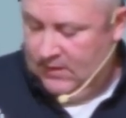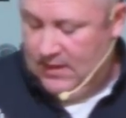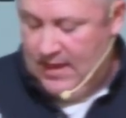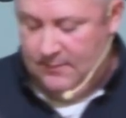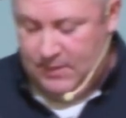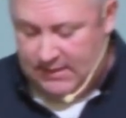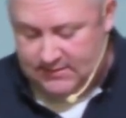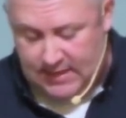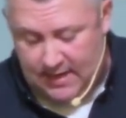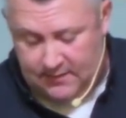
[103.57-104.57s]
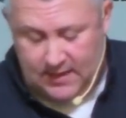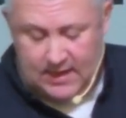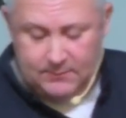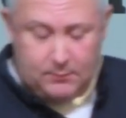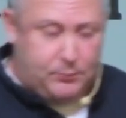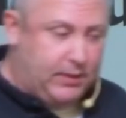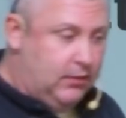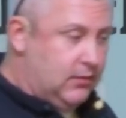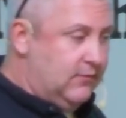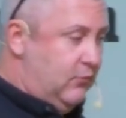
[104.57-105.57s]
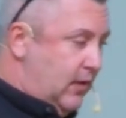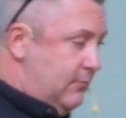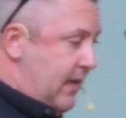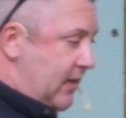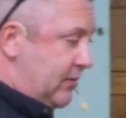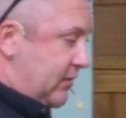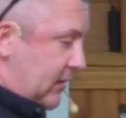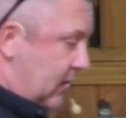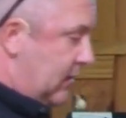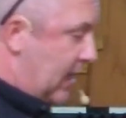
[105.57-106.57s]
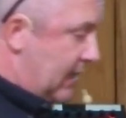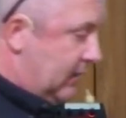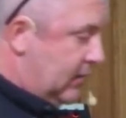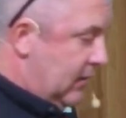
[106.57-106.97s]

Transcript: I'm not saying that I am the pillar of what a man should look like,